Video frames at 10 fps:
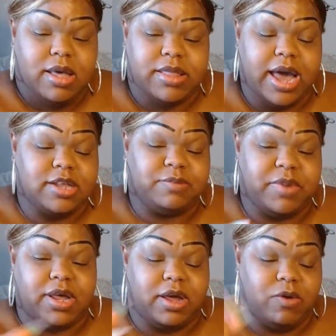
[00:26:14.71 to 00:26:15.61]
That has
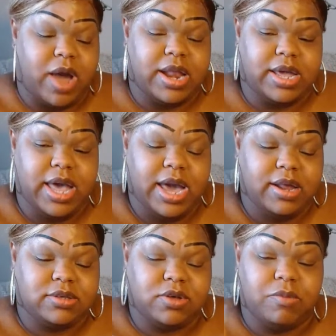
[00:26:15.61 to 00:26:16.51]
been
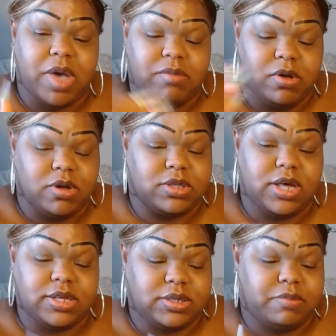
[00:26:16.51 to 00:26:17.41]
eradicated. So maybe you are
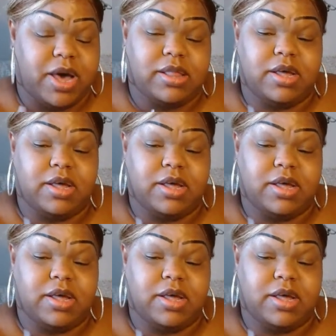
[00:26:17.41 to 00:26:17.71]
telling somebody,